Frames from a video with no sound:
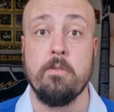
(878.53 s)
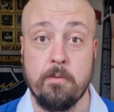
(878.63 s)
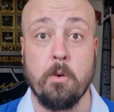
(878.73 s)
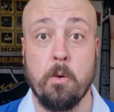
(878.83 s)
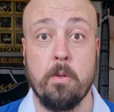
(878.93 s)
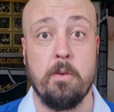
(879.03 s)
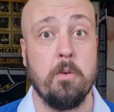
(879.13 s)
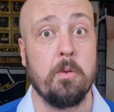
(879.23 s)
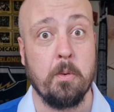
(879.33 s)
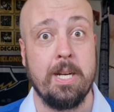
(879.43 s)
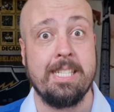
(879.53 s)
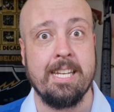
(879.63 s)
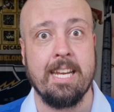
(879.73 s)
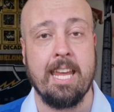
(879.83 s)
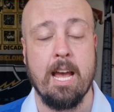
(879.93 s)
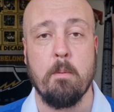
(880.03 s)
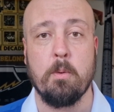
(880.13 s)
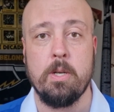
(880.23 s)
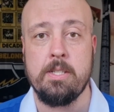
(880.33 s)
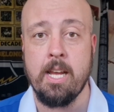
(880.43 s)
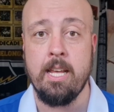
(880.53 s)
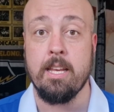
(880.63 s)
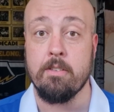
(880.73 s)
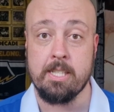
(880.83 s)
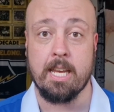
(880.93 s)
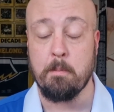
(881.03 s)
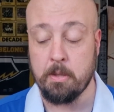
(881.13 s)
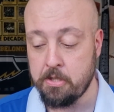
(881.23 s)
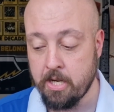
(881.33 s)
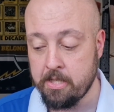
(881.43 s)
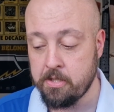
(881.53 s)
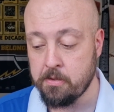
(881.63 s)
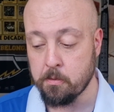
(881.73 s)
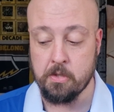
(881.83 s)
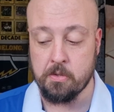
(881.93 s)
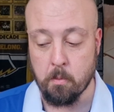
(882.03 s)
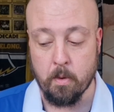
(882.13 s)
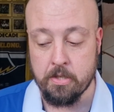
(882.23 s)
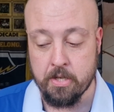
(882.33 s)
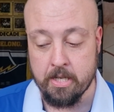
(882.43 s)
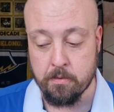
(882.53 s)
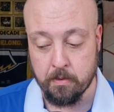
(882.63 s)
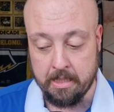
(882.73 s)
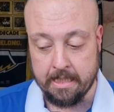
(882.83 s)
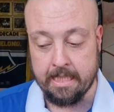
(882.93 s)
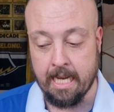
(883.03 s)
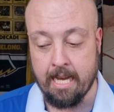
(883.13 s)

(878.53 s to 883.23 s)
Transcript: For the North Queensland Cowboys, there is a couple of changes, or just the one change really.